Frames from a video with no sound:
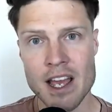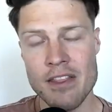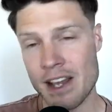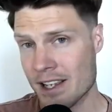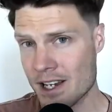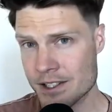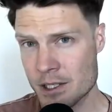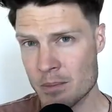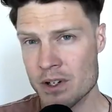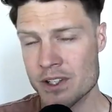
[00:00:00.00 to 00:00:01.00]
that
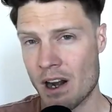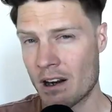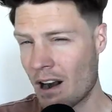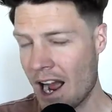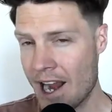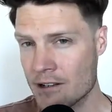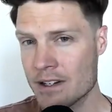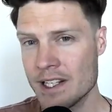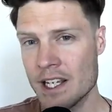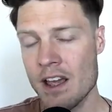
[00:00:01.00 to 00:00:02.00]
customers are
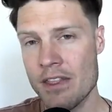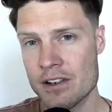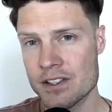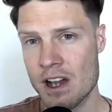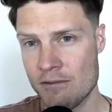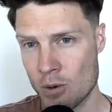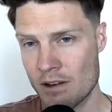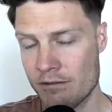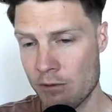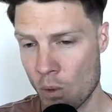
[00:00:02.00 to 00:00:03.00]
hiring their software
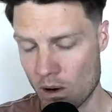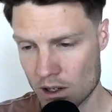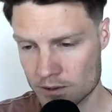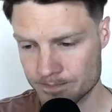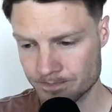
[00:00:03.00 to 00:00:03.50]
for.